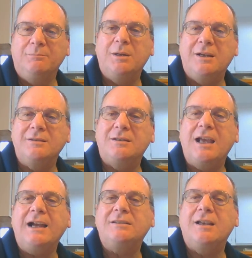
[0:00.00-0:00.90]
because of
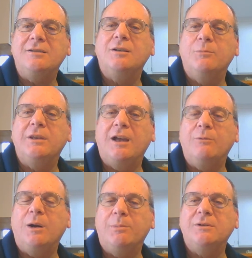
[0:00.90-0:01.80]
taxation without
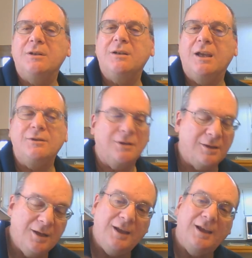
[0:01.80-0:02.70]
representation.
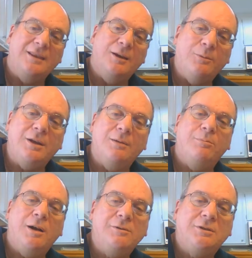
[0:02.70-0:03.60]
And then we
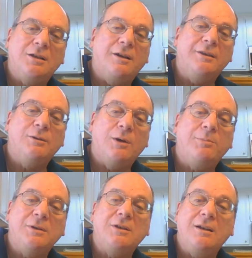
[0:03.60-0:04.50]
impose it on
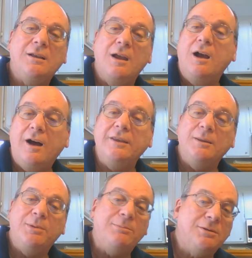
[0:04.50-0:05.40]
the
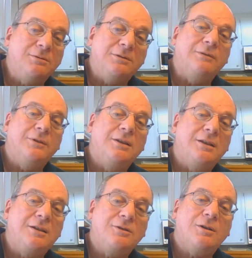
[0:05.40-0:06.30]
people who live in the
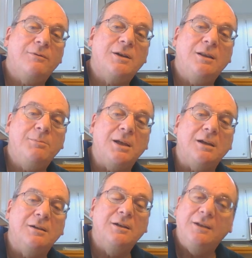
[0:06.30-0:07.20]
District of Columbia.
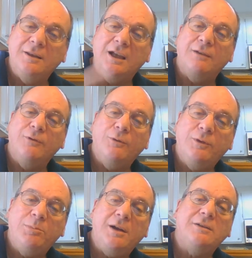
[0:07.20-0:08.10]
They can vote
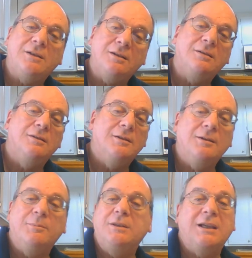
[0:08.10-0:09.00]
for president,
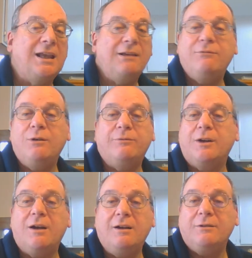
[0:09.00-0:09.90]
but they can't vote for
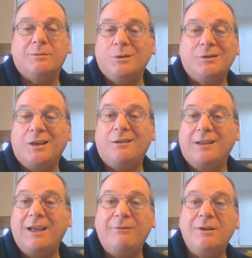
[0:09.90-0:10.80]
Congress because they don't
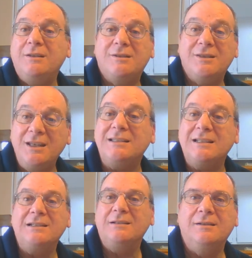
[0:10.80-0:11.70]
have any
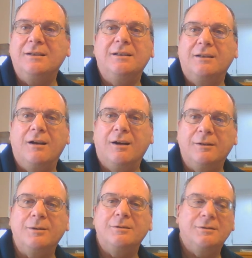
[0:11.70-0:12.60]
seat in
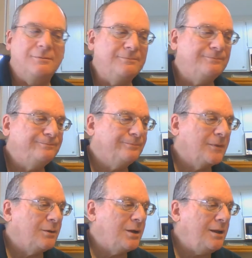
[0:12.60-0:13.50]
Congress.
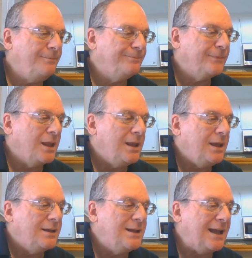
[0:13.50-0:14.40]
Okay.
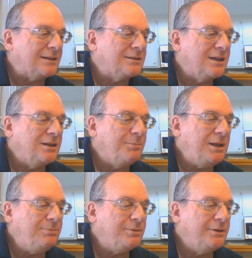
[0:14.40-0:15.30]
Next, can the
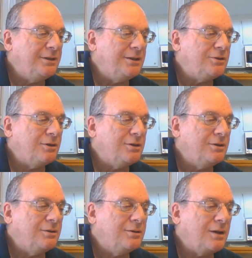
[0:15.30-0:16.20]
people in the District
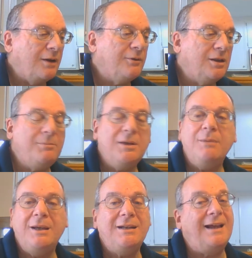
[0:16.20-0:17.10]
of Columbia
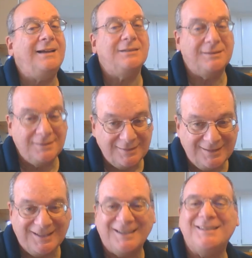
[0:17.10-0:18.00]
pay taxes?
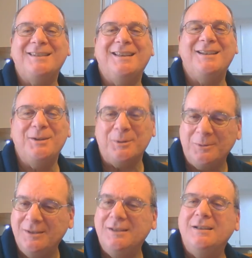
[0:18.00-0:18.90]
Yes, they do.
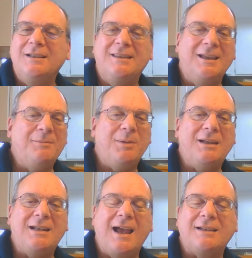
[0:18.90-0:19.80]
They pay
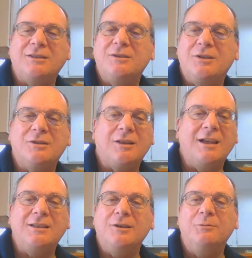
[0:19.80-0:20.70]
taxes just
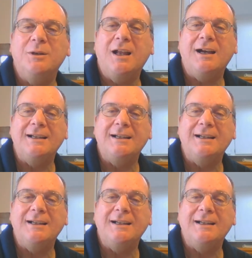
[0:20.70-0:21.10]
like you and I.